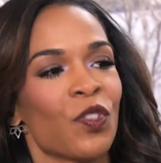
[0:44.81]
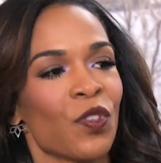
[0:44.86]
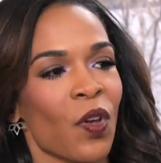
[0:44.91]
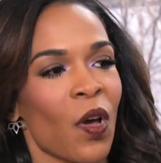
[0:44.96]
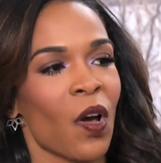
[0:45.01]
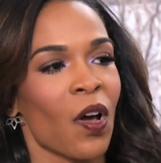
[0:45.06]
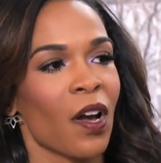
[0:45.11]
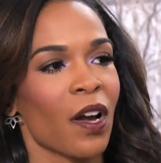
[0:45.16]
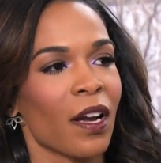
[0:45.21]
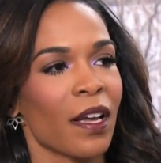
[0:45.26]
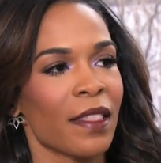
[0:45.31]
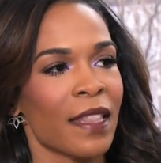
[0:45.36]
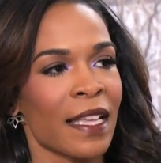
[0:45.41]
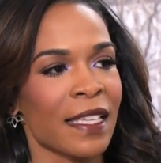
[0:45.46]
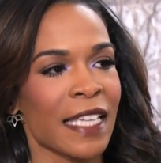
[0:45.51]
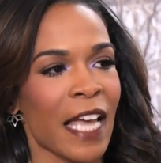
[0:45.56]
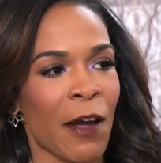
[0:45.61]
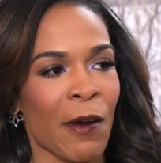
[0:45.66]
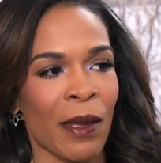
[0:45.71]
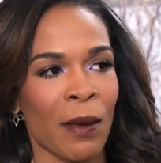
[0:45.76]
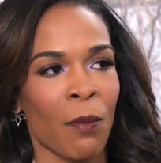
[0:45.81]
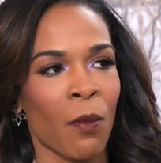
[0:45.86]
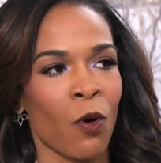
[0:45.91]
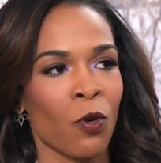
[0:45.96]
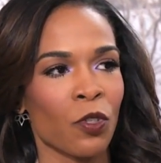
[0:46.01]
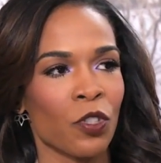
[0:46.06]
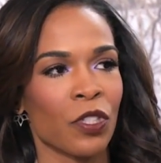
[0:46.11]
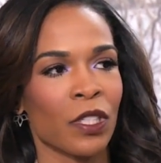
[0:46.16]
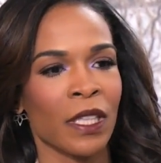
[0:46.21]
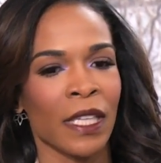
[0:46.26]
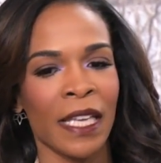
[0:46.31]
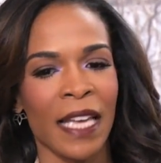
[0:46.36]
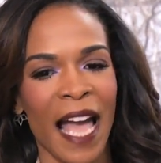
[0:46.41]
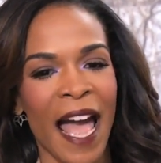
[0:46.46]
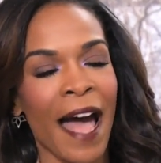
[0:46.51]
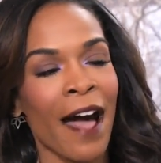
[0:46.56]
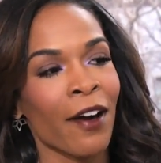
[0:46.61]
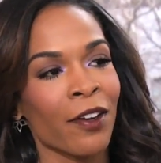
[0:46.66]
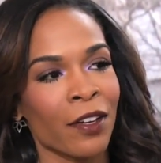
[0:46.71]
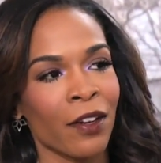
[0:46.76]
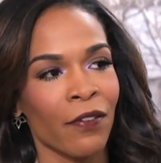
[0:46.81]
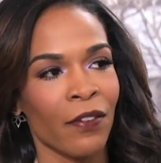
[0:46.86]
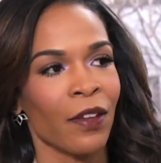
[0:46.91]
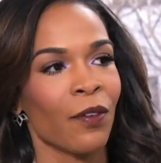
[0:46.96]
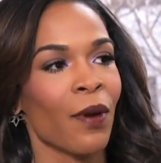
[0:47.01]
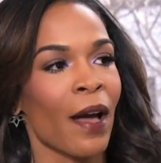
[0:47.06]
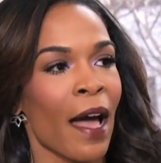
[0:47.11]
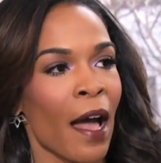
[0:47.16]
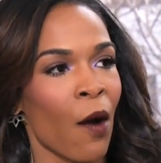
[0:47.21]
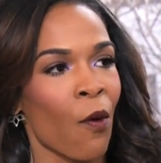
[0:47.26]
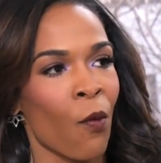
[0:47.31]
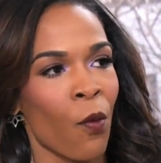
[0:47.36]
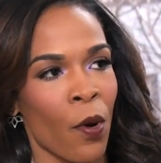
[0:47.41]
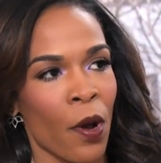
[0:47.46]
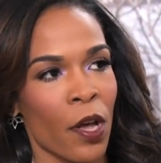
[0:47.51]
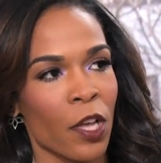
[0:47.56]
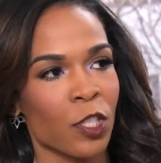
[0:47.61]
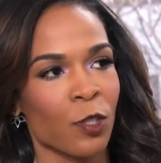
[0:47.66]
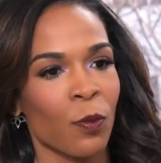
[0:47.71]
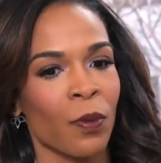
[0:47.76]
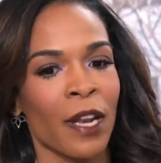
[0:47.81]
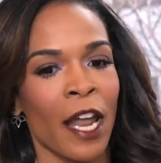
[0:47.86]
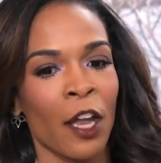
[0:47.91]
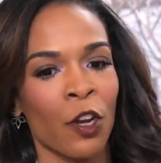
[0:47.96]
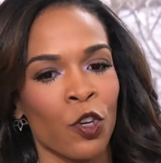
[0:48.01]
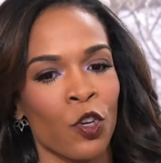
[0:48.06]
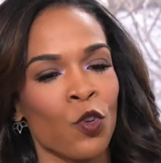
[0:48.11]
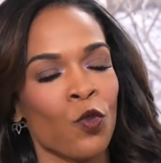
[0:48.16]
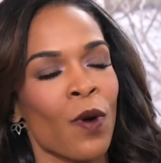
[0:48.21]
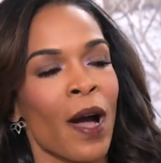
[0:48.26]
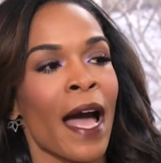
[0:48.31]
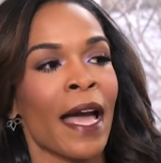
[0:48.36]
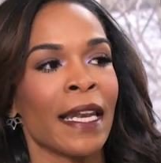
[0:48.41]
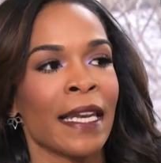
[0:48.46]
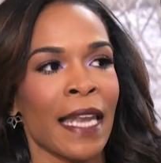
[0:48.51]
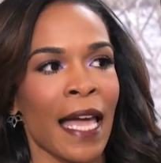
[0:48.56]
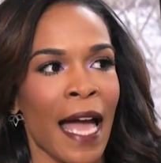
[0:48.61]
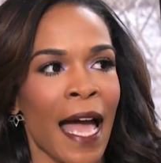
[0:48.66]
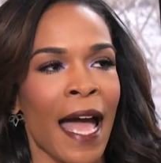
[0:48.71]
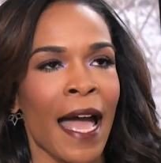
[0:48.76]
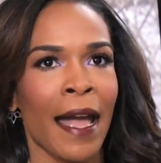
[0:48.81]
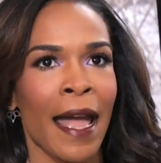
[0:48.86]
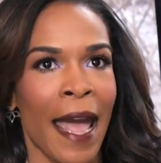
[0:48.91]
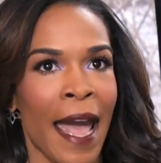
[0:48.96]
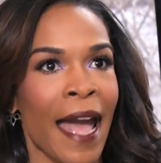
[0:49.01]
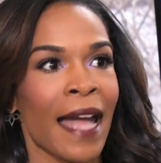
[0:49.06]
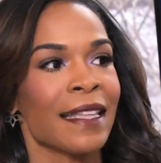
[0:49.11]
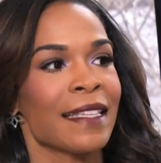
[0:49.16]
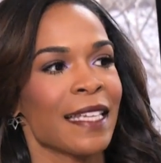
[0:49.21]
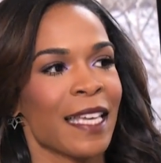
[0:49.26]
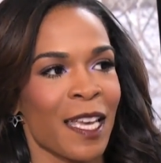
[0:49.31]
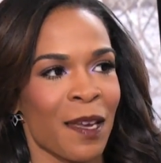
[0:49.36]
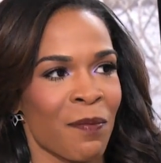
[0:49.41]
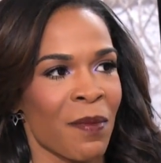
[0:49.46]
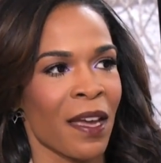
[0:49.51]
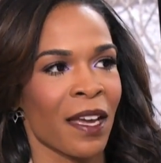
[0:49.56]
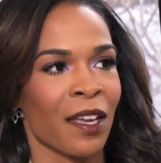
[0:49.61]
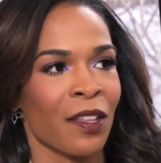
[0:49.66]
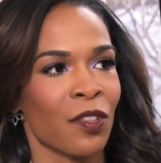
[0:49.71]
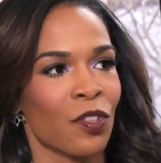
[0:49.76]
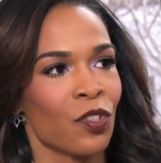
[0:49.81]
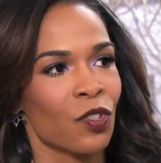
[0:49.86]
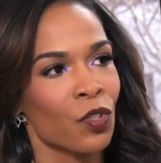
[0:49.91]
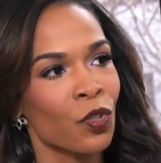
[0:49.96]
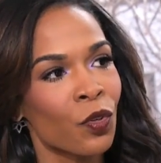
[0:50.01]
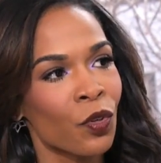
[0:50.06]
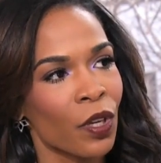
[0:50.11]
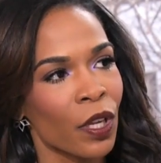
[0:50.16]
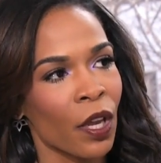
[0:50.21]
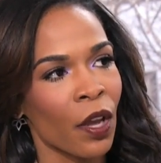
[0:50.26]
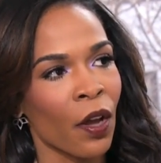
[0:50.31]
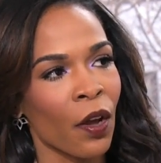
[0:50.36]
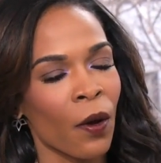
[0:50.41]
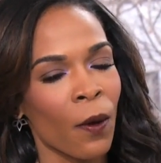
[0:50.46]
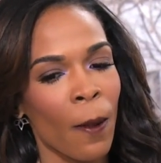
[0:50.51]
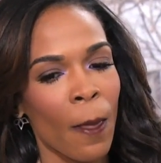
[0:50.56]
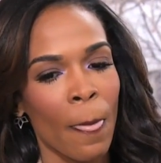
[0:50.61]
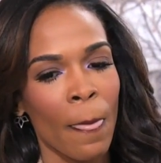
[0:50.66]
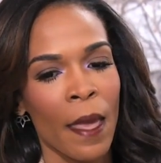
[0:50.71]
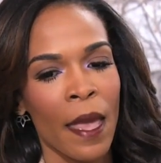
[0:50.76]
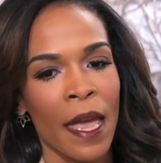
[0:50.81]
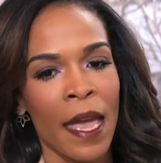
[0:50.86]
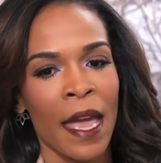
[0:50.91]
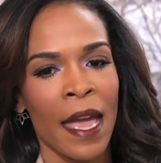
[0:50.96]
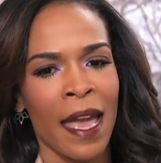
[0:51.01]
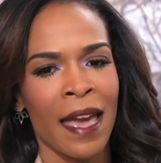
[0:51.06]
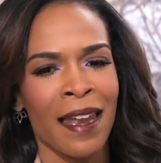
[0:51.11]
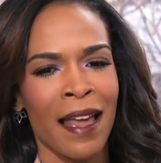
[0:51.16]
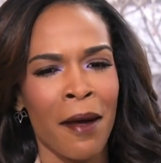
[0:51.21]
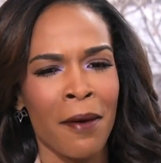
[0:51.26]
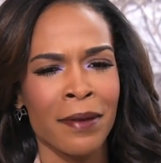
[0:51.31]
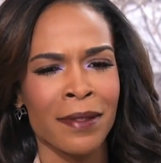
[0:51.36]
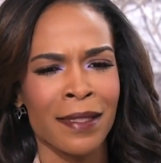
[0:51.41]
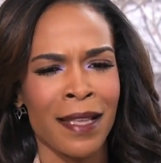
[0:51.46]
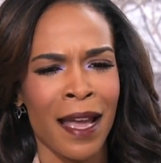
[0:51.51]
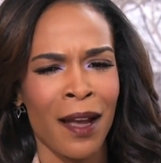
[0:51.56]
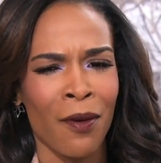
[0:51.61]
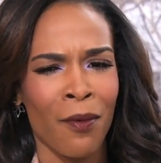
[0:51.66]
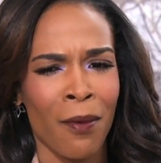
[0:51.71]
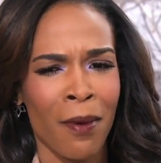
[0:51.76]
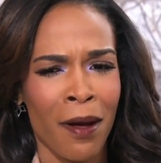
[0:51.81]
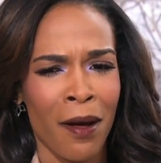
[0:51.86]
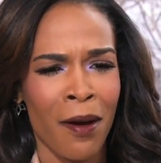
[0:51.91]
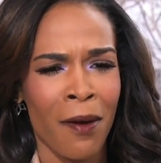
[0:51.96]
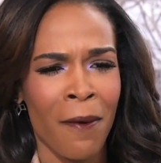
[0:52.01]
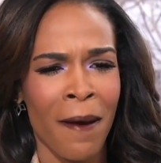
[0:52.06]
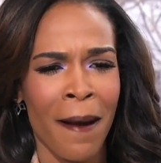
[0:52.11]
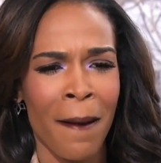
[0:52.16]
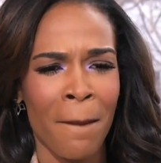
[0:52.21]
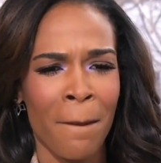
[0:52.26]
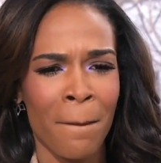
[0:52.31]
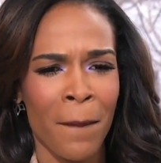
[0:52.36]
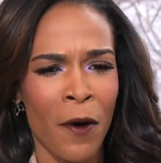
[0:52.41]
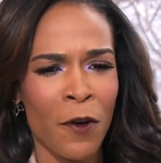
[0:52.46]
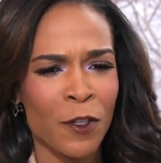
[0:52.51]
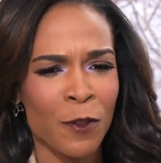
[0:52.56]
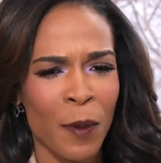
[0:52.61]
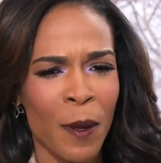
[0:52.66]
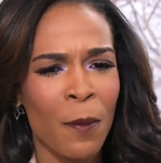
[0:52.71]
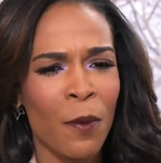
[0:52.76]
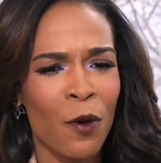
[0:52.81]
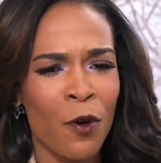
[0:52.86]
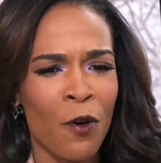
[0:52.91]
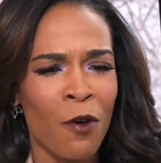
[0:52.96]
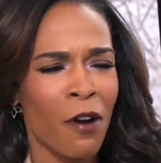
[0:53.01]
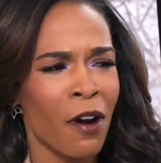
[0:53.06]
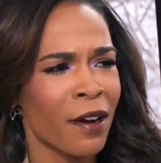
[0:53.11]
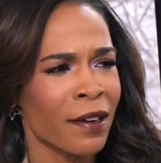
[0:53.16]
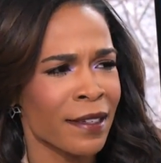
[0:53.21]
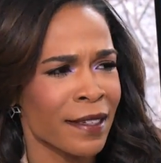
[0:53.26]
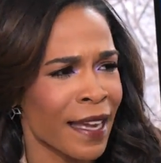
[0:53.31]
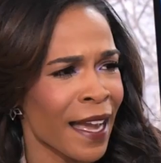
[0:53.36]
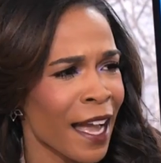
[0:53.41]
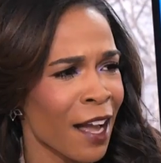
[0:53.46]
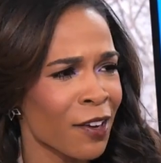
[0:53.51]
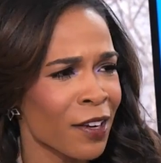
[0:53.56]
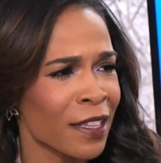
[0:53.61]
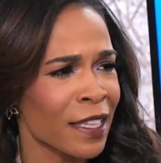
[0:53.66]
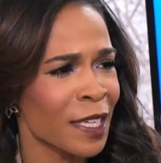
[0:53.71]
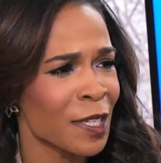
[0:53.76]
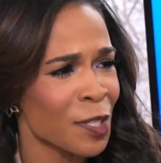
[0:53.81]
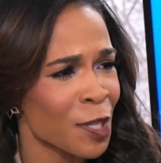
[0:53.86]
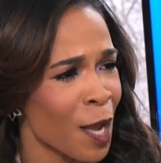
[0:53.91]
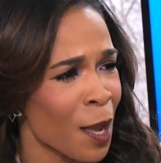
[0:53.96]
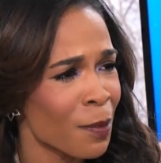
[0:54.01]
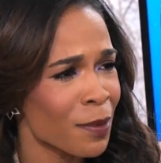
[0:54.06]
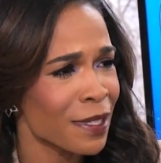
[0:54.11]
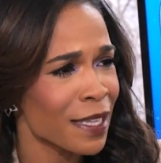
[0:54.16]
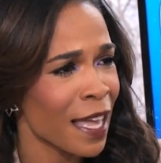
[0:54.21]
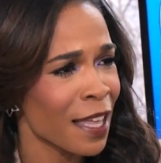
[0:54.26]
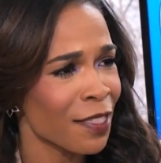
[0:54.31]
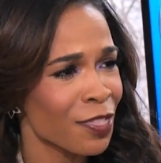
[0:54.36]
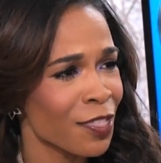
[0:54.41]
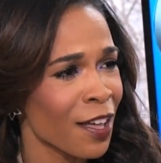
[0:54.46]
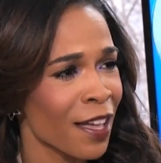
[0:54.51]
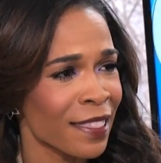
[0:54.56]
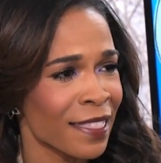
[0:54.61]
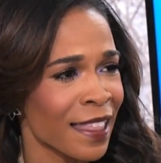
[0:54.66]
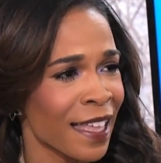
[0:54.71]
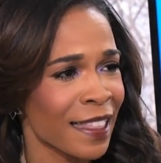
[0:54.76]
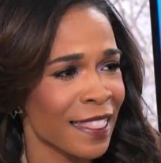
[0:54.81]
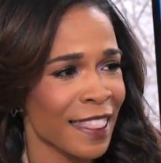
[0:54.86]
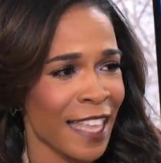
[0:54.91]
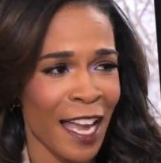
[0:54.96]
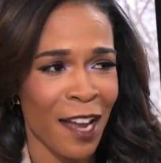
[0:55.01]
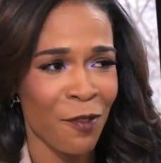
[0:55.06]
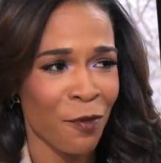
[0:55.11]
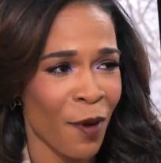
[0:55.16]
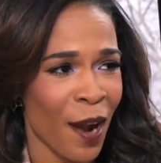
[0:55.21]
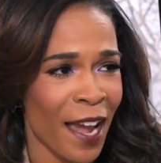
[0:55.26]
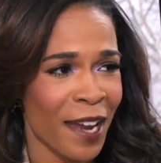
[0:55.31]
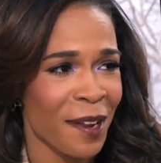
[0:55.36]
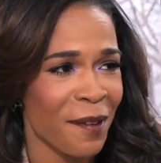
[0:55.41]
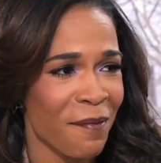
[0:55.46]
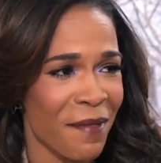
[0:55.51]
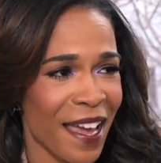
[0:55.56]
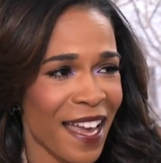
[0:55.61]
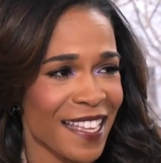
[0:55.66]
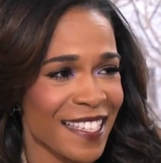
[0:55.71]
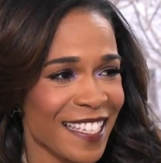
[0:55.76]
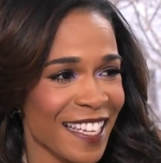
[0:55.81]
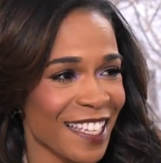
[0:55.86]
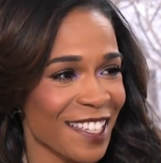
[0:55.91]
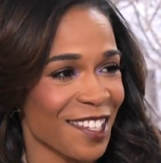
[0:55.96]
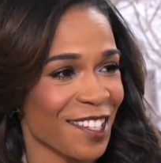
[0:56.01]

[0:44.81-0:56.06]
song. That's how emotionally out of it I was. But I knew I, I had to get back in the studio. And I was like, well, most people who are down in the dumps, I thought that they write amazing